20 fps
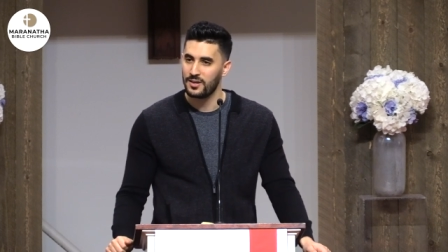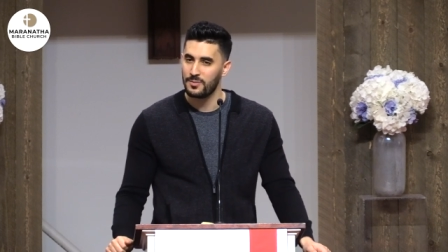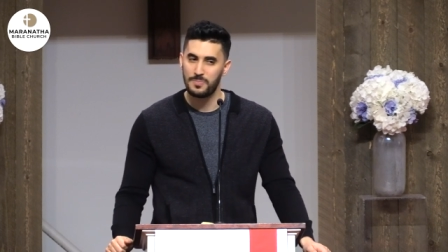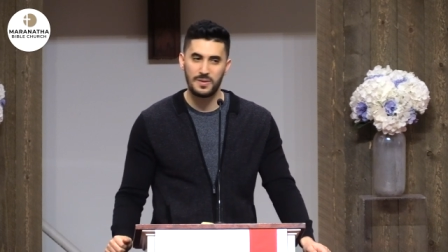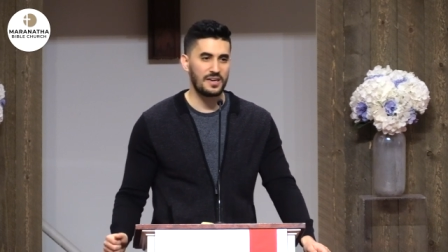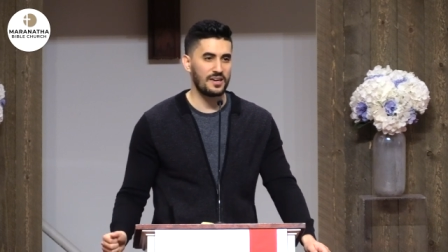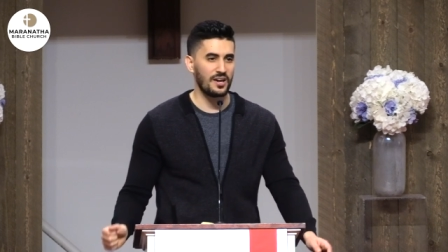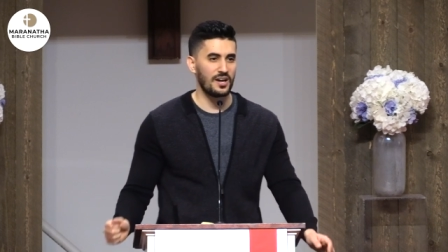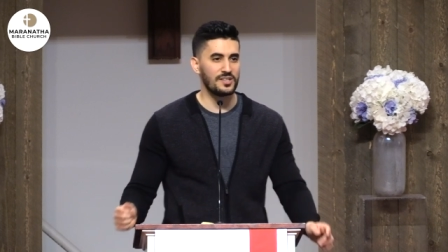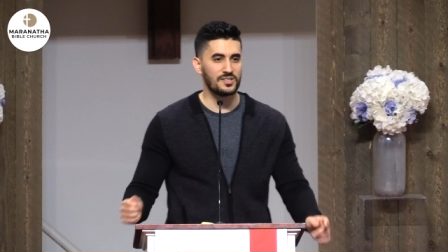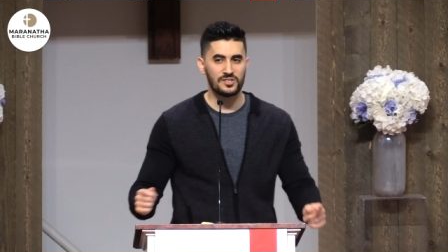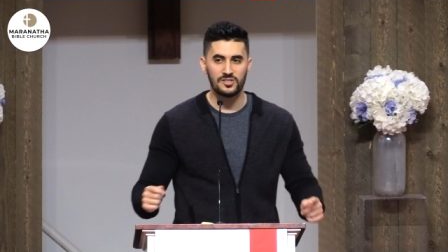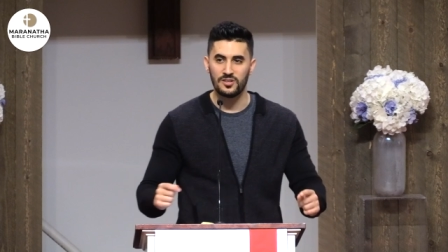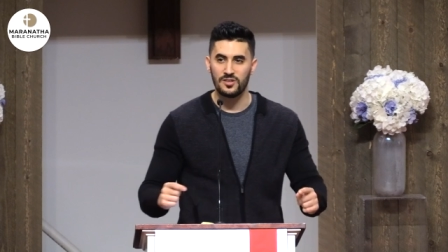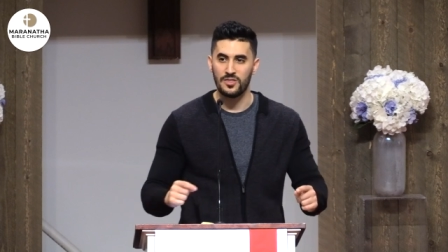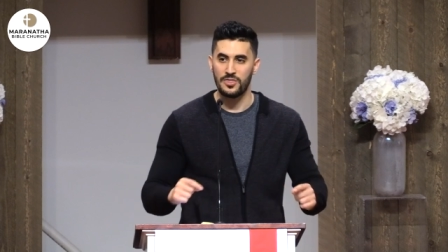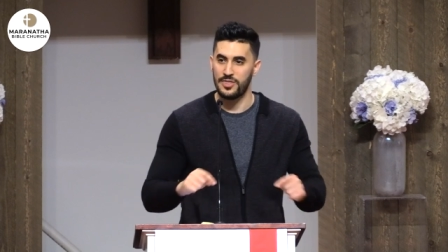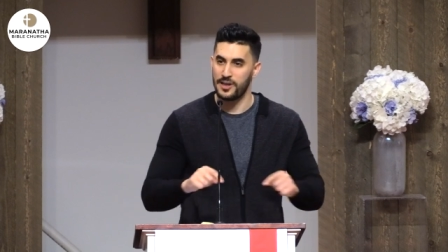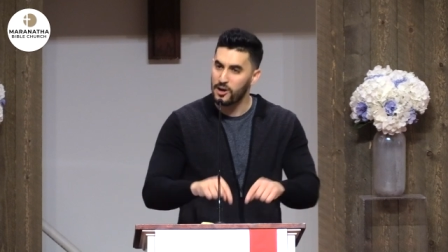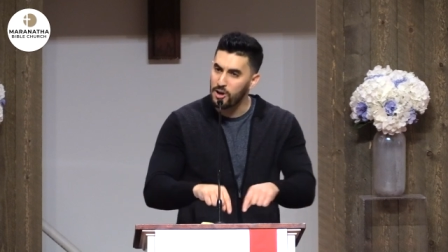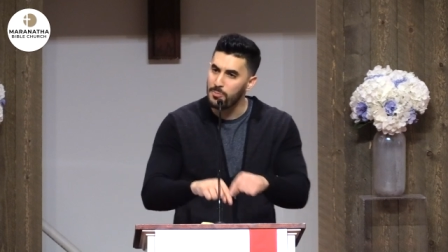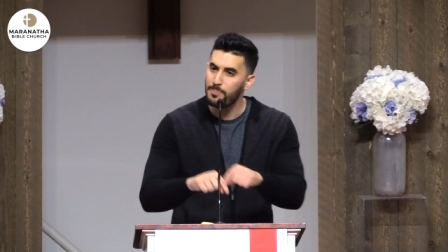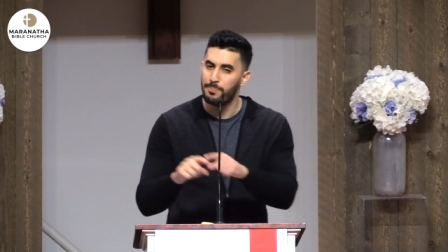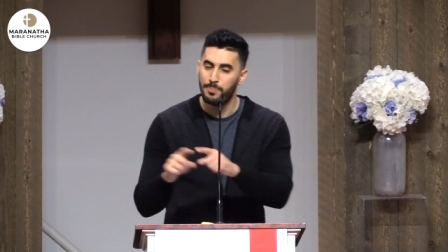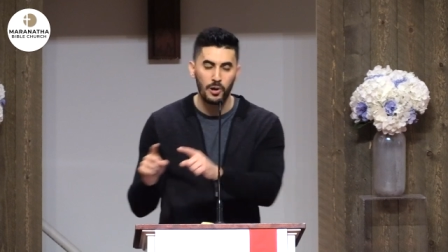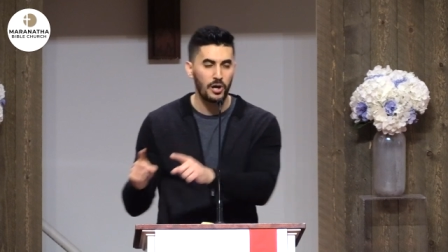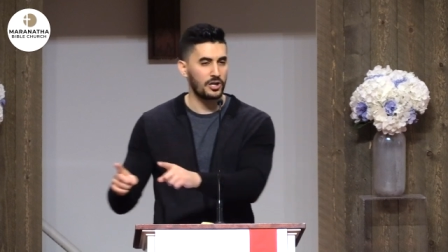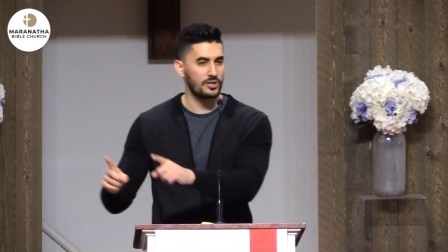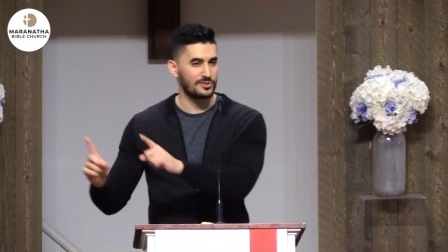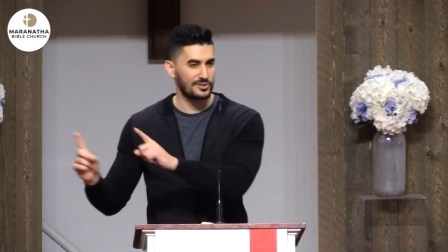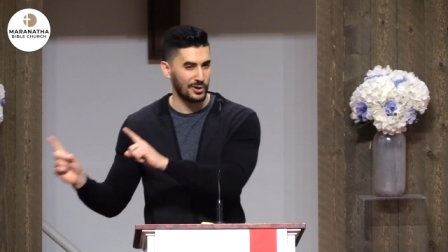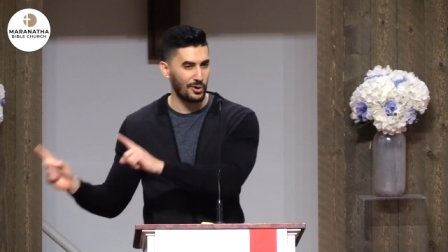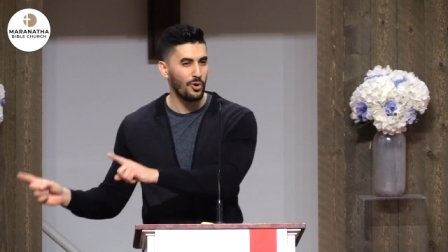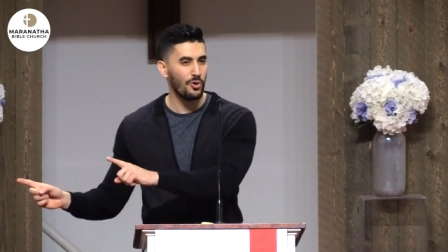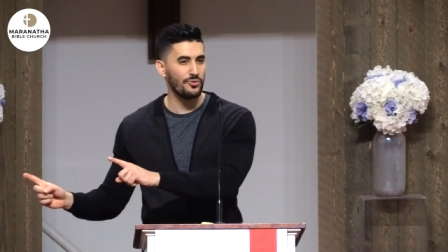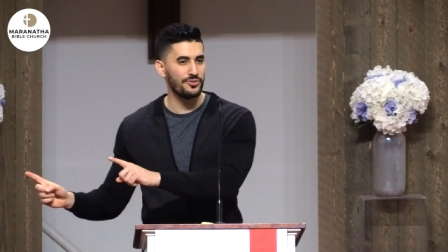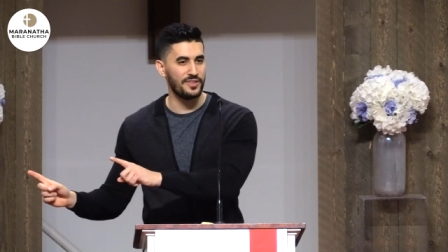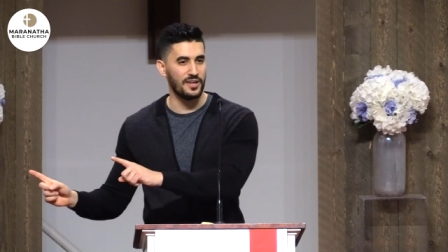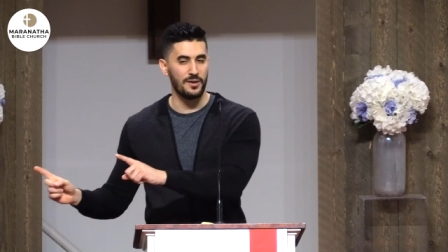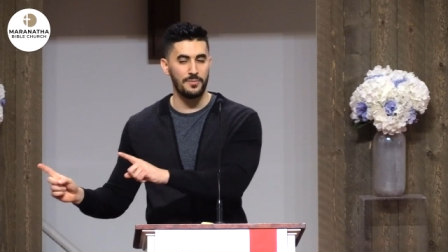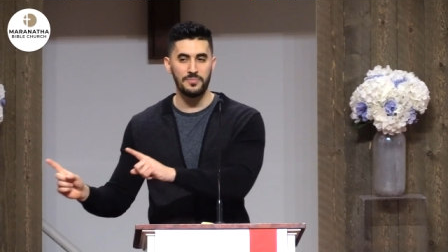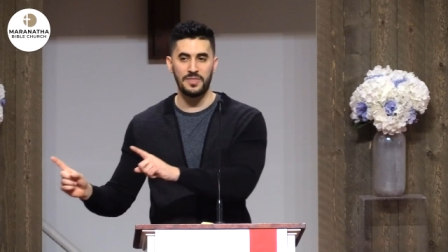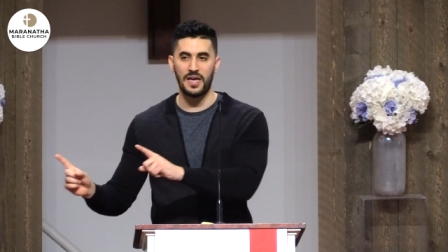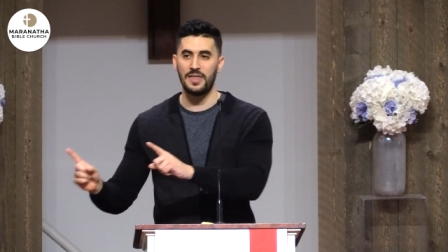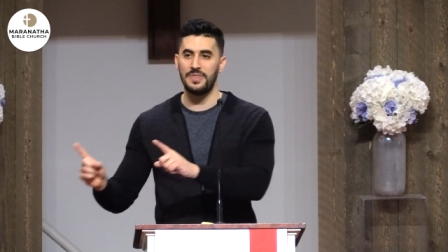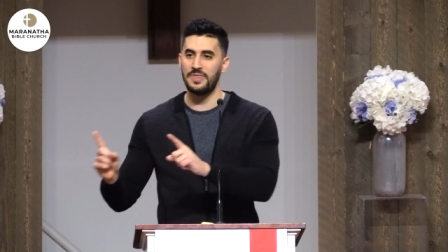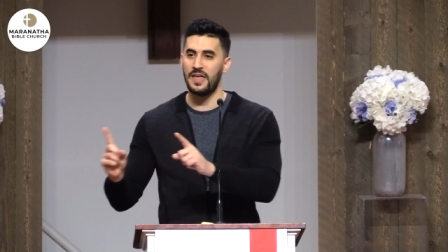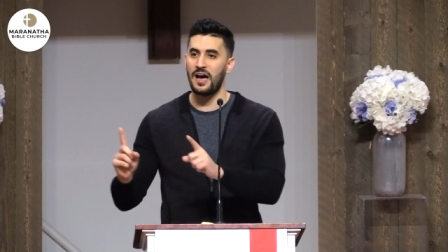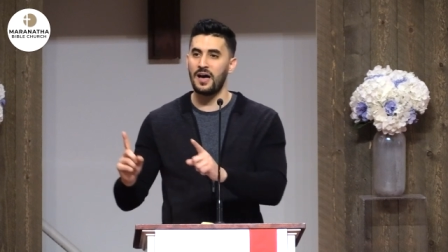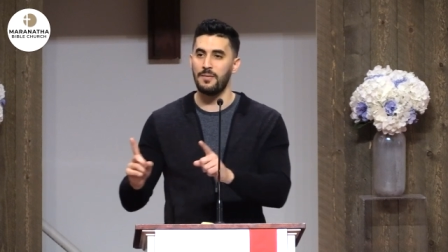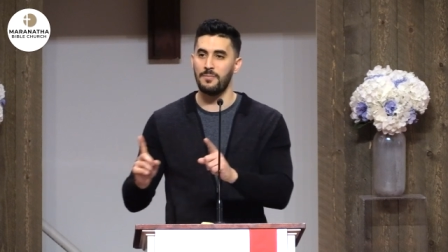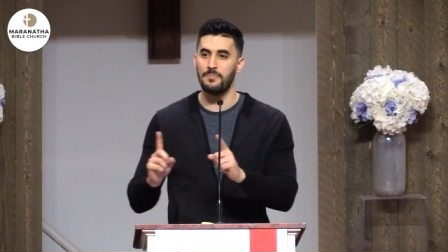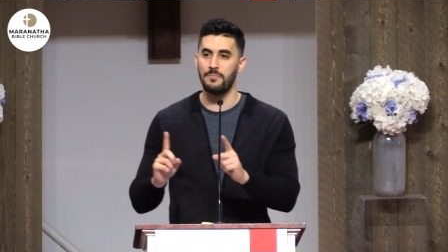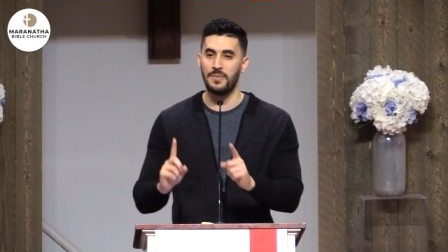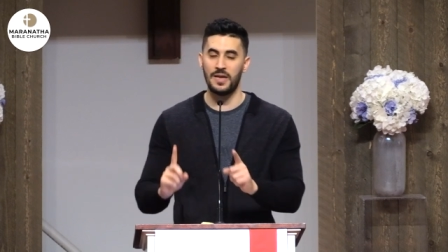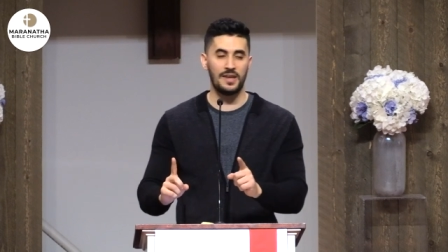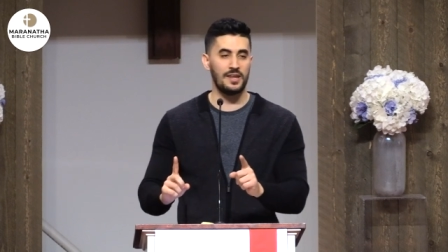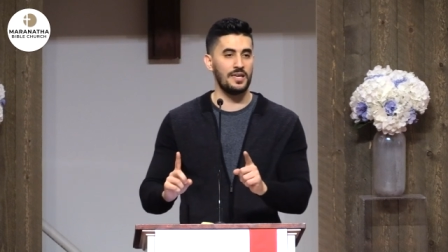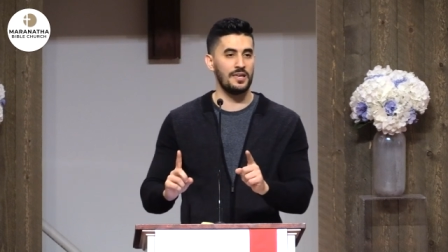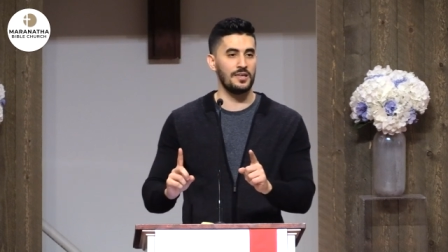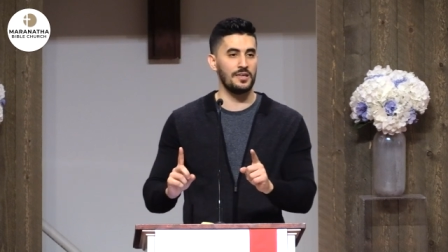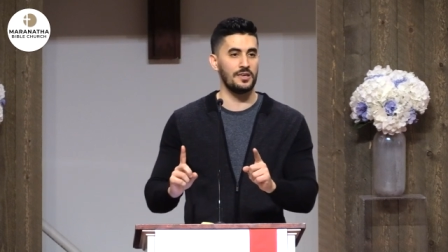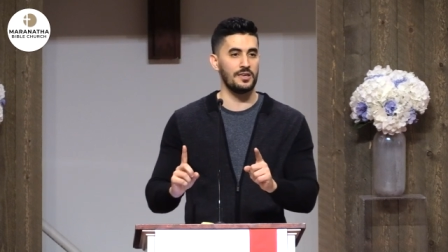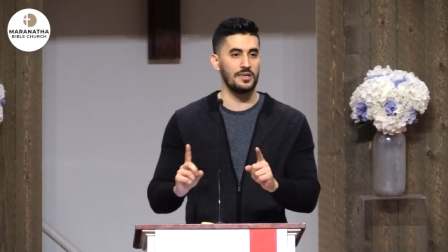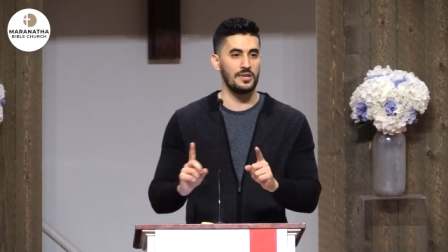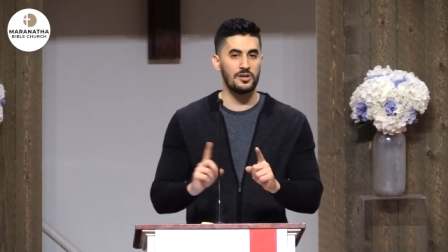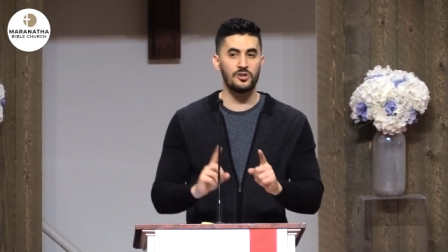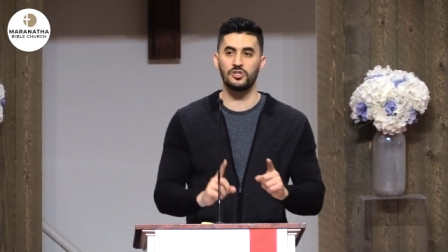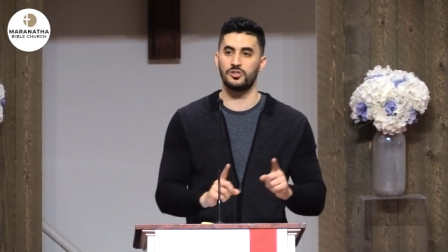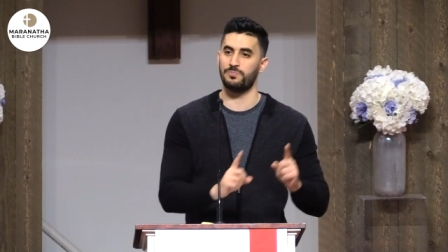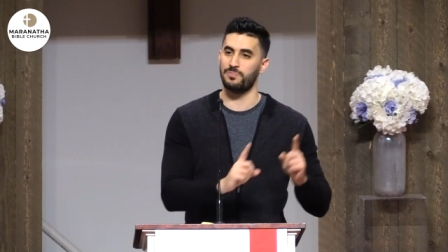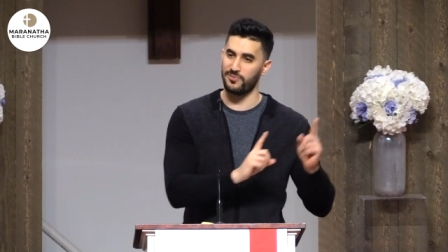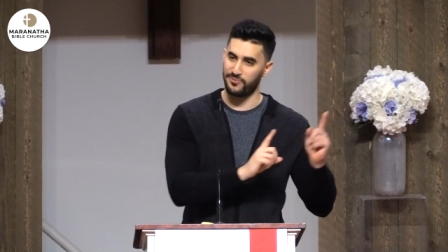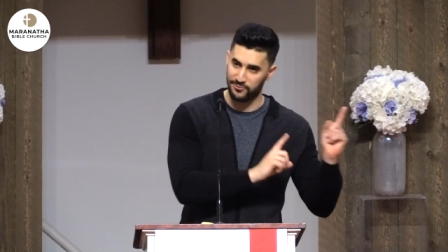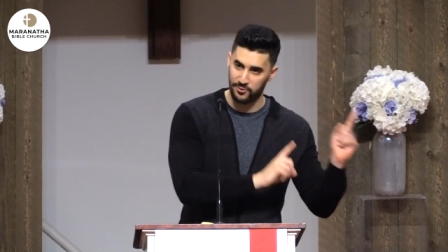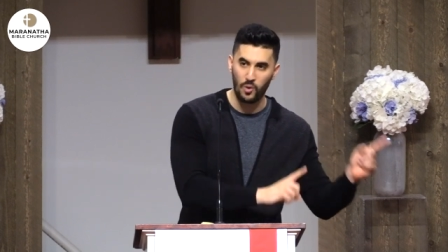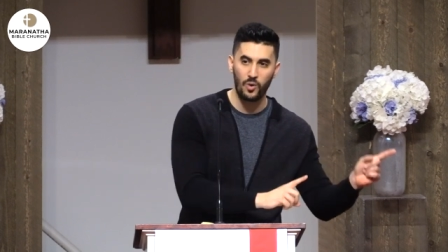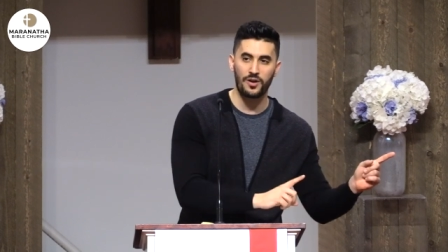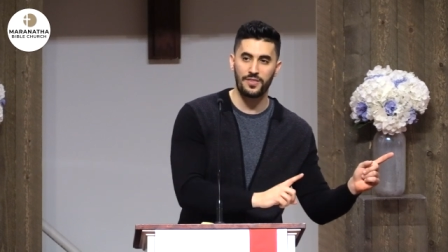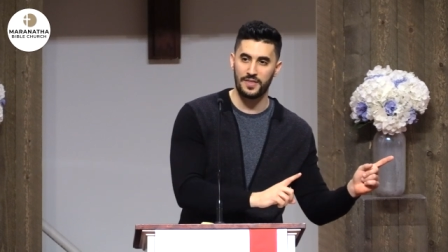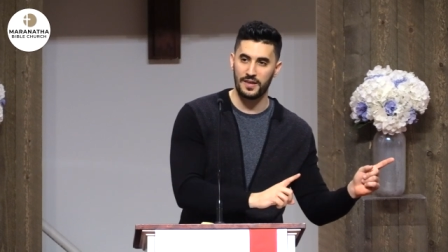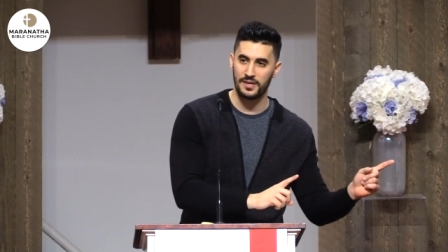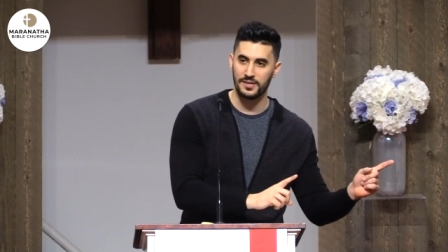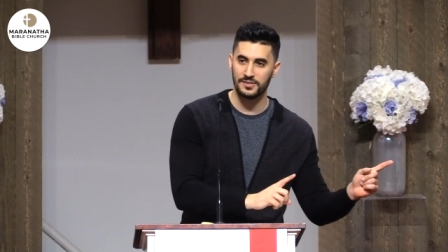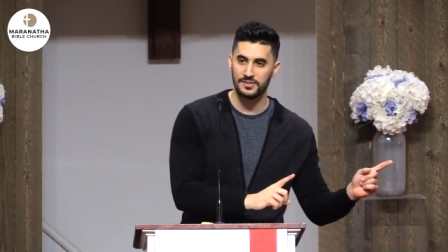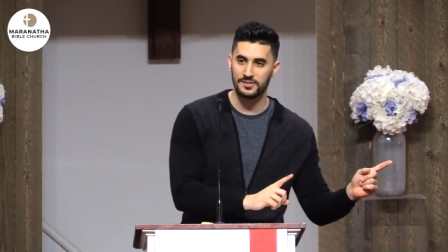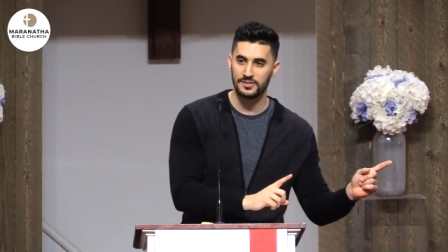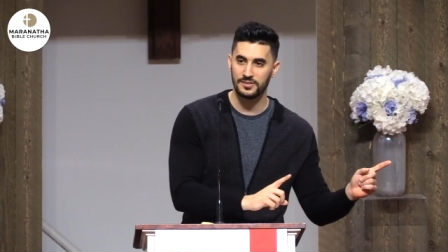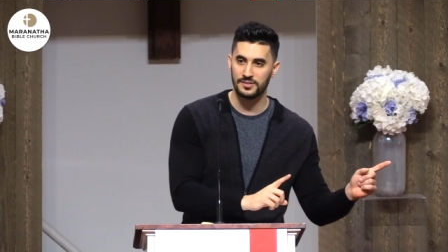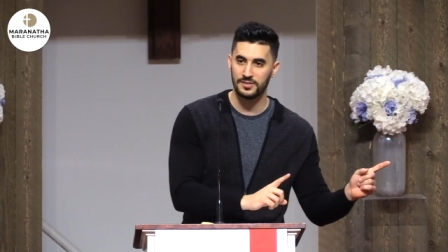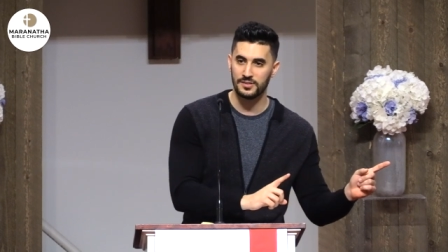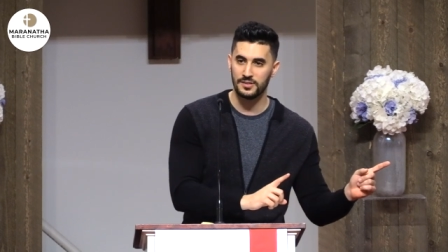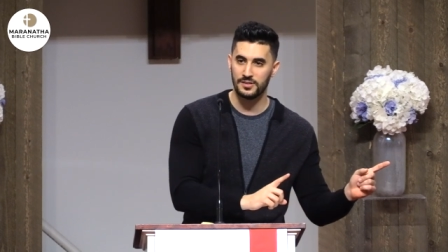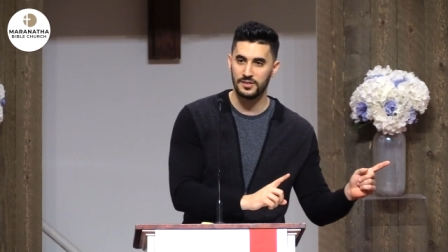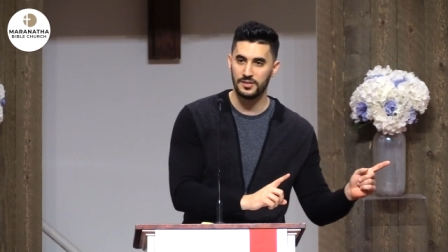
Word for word: Because their book told them that not many years before this,